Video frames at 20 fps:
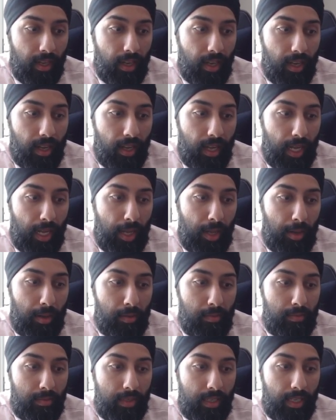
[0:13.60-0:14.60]

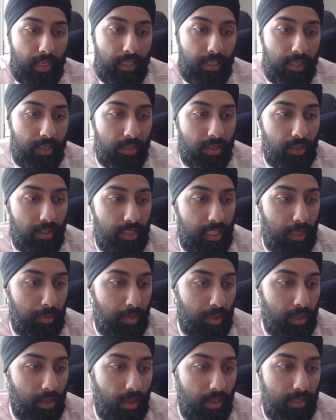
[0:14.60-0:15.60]
And here are the table of
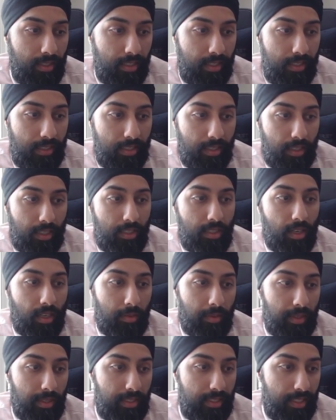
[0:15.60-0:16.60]
contents. I'm going to talk
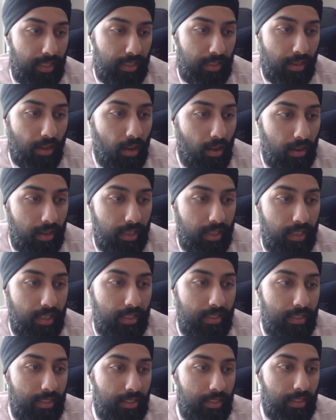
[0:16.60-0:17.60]
about intended
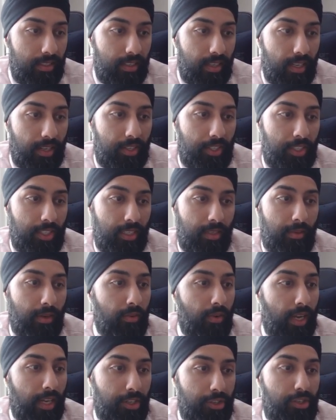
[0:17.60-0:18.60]
audience, introduction, my
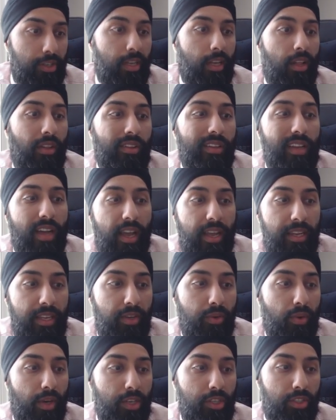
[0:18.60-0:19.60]
rationale, guiding
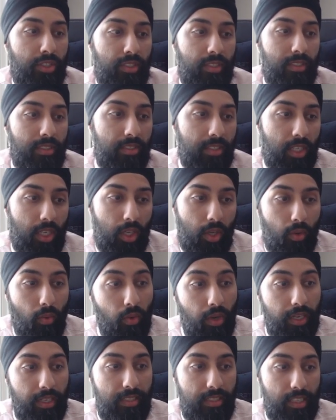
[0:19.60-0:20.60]
questions,
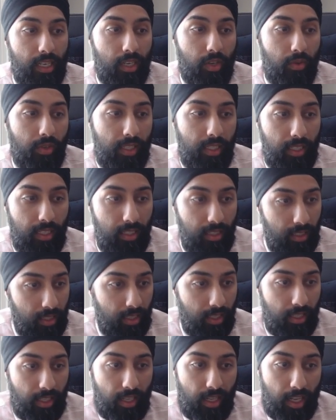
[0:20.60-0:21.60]
what is equity,
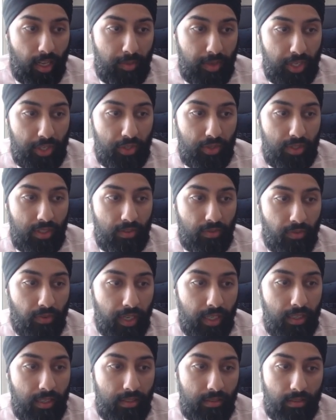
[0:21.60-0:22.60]
issues of
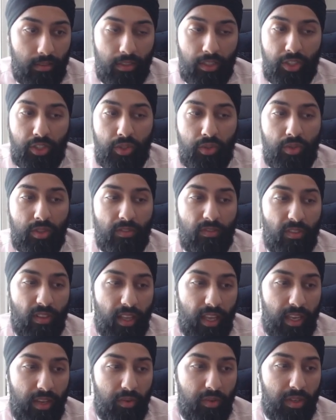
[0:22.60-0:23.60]
race, issues of
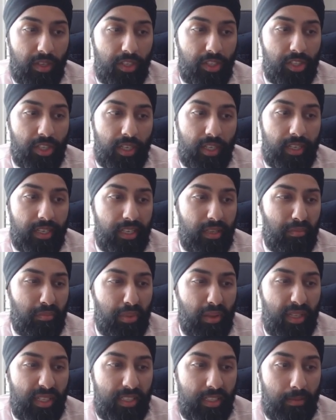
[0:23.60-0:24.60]
language,
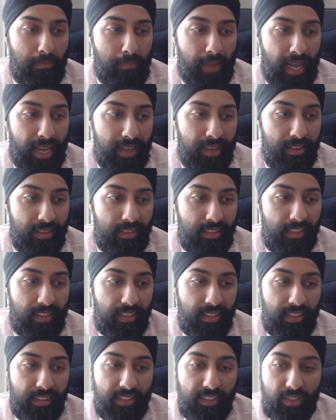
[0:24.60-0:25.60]
implicit bias,
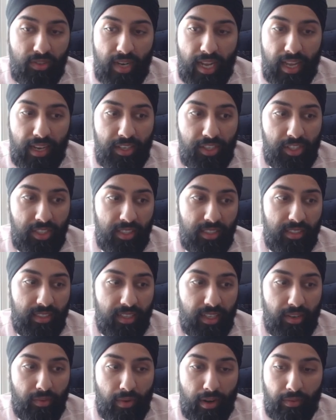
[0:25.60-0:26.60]
strategies,
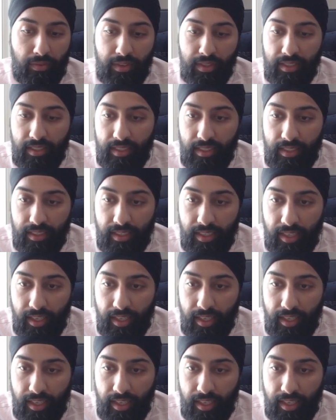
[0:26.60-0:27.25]
and references.